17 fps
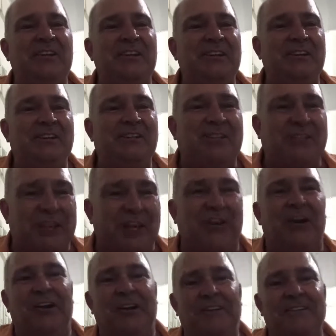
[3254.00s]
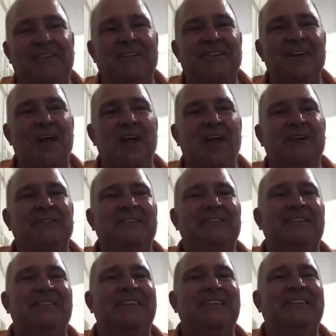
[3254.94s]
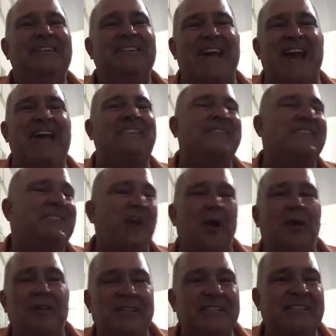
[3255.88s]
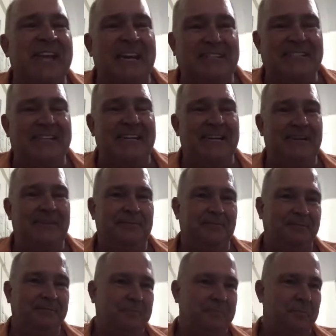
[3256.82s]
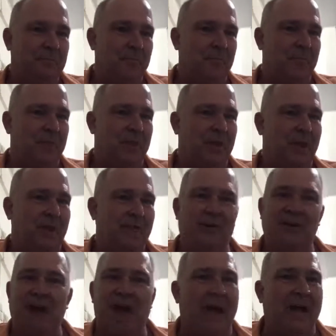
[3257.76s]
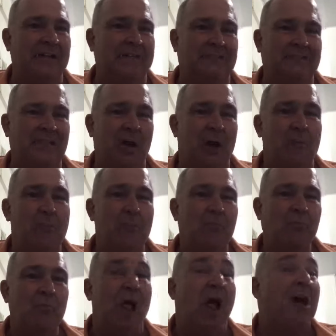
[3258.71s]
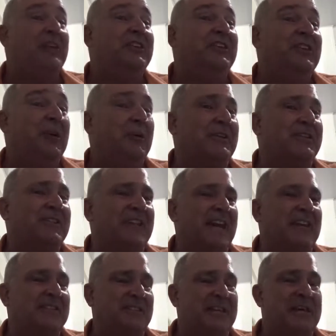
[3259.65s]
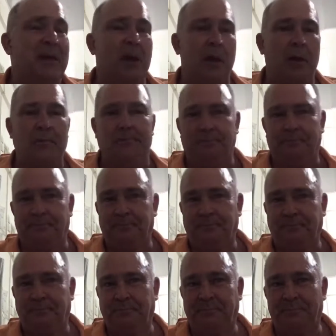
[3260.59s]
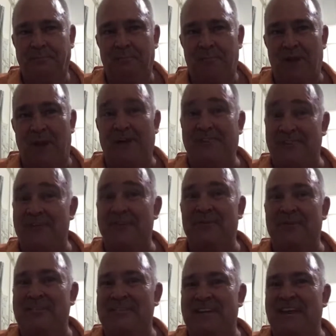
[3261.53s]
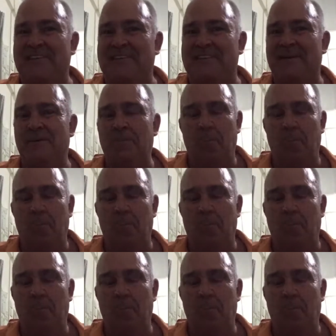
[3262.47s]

Sure. Taxes aren't sexy. They're not. You know what's sexy? I'll tell you what's sexy.